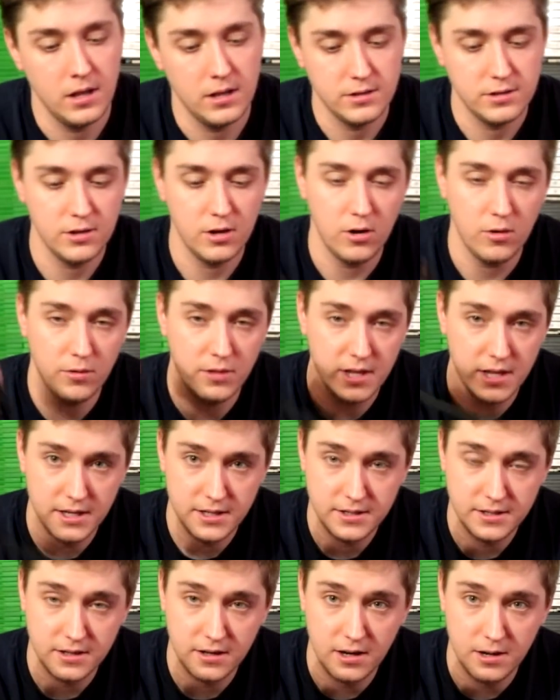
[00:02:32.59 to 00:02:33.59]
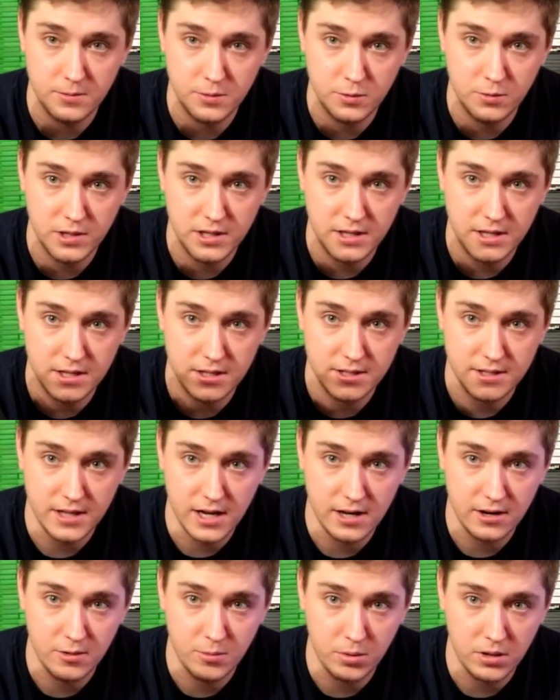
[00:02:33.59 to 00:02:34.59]
So this comes with the
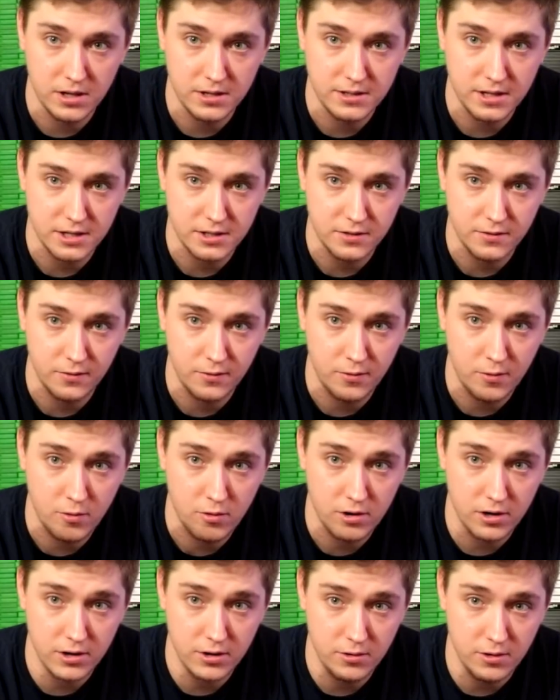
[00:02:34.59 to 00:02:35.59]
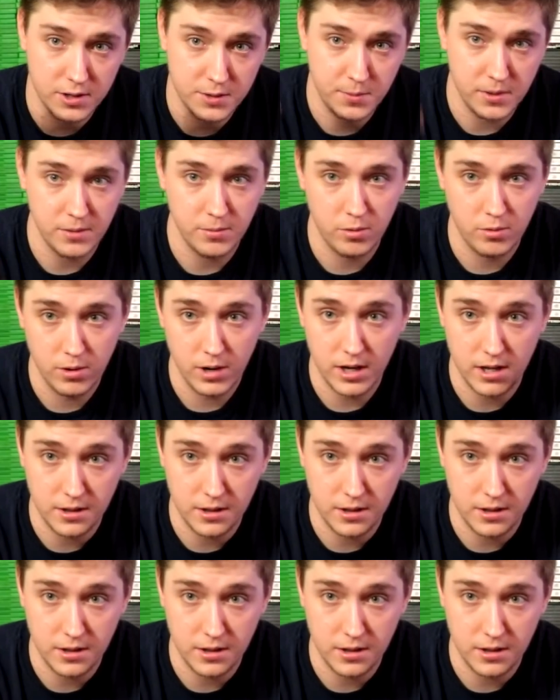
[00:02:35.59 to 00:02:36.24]
standard PlayStation 4 USB port,